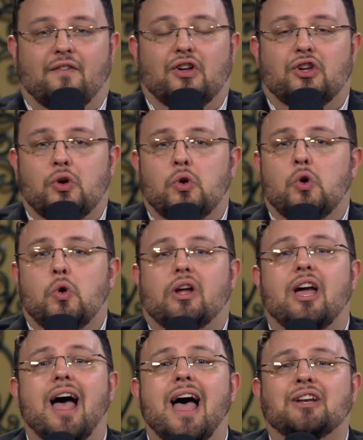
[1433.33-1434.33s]
you
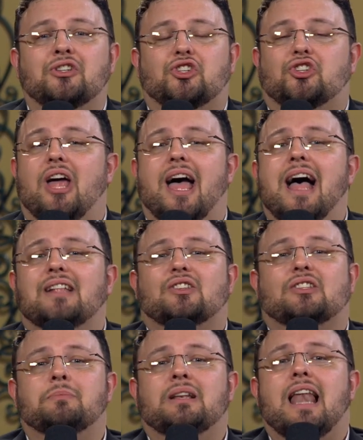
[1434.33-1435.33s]
can shed
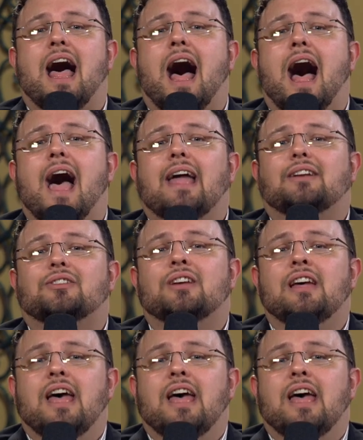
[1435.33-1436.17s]
some light